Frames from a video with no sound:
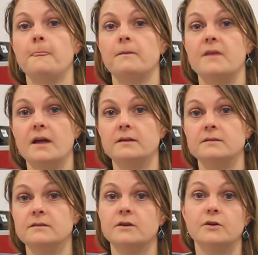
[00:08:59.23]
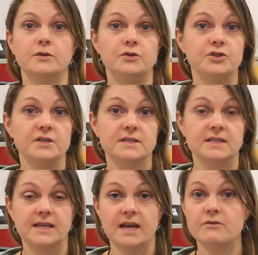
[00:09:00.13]
than to just
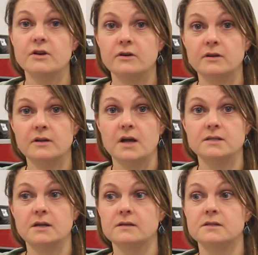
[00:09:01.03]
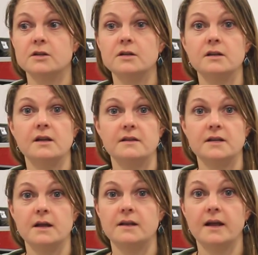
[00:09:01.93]
carry on until suddenly the
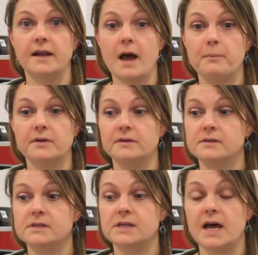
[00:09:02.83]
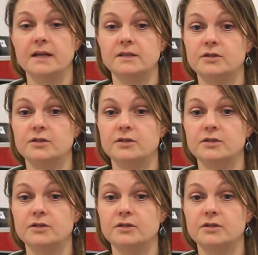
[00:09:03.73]
deadline happens and